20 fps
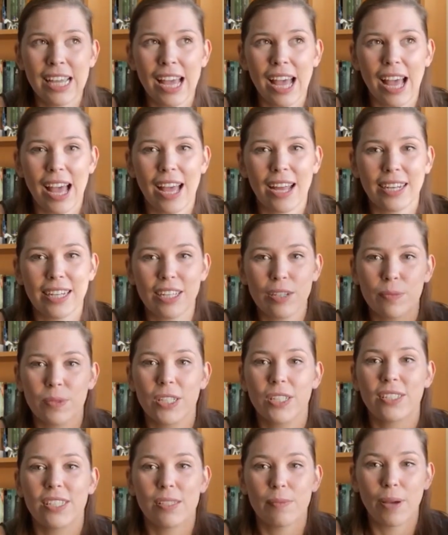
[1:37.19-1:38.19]
And Gilmore
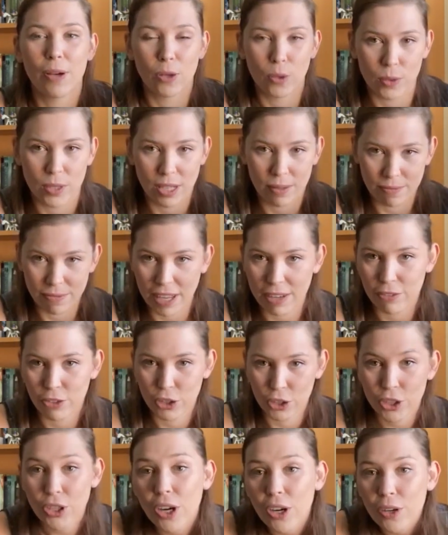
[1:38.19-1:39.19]
Girls is my all-time favorite
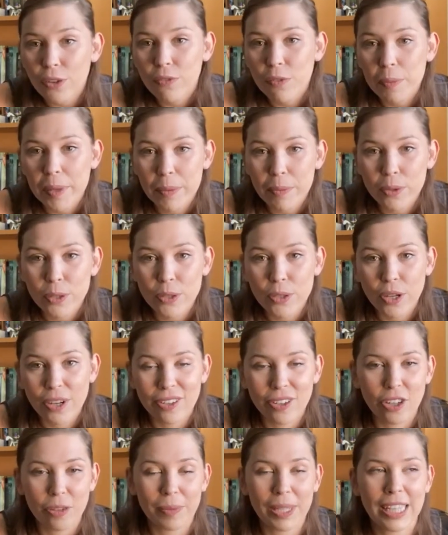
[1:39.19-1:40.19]
show for people who don't
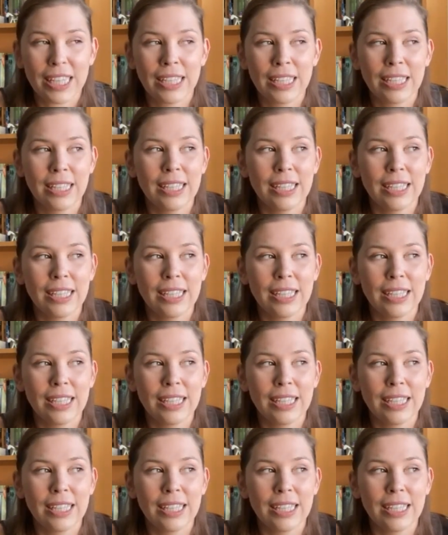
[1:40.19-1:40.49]
know me.